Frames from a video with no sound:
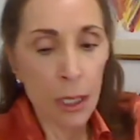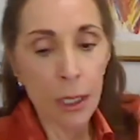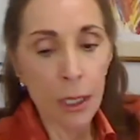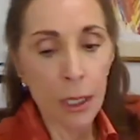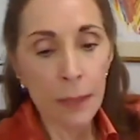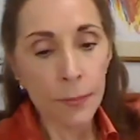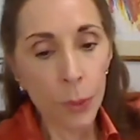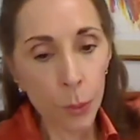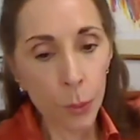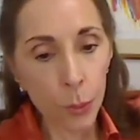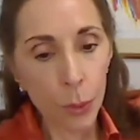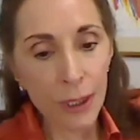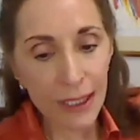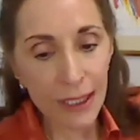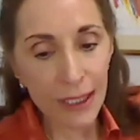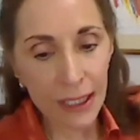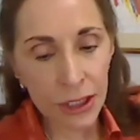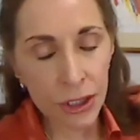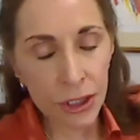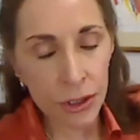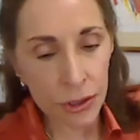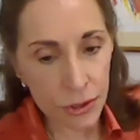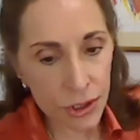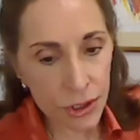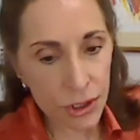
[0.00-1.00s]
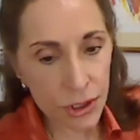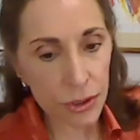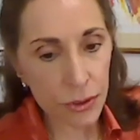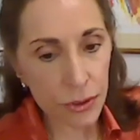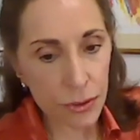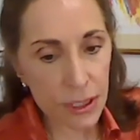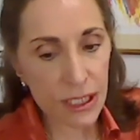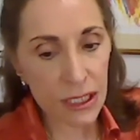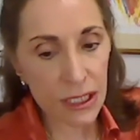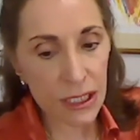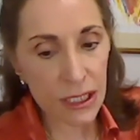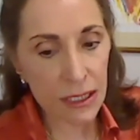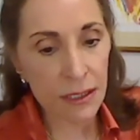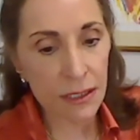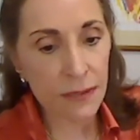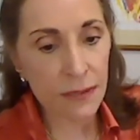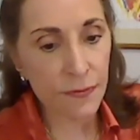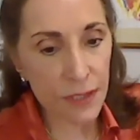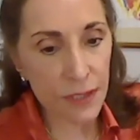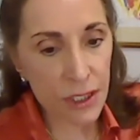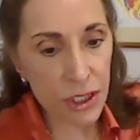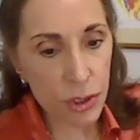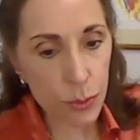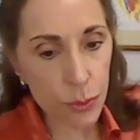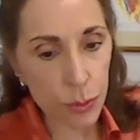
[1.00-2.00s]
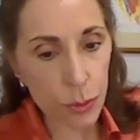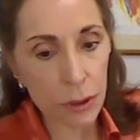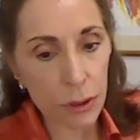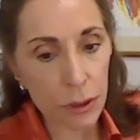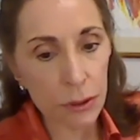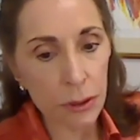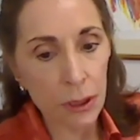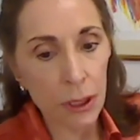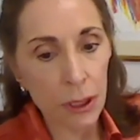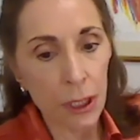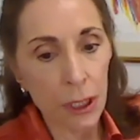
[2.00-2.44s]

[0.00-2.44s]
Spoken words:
but what can you do as an individual